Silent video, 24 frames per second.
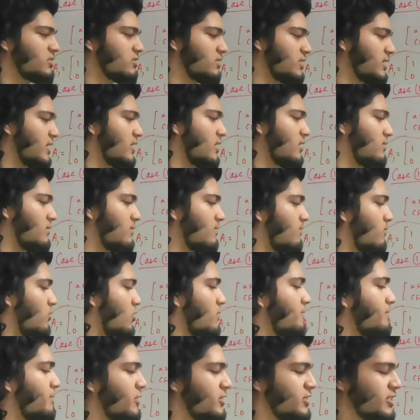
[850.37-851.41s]
so they are
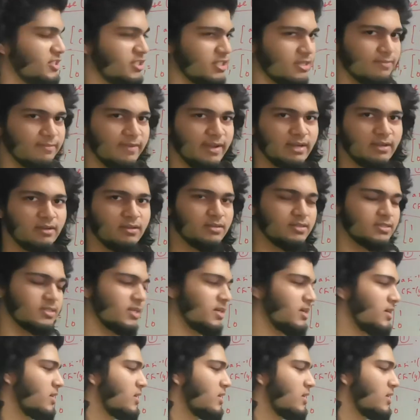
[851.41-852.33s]
both position vectors.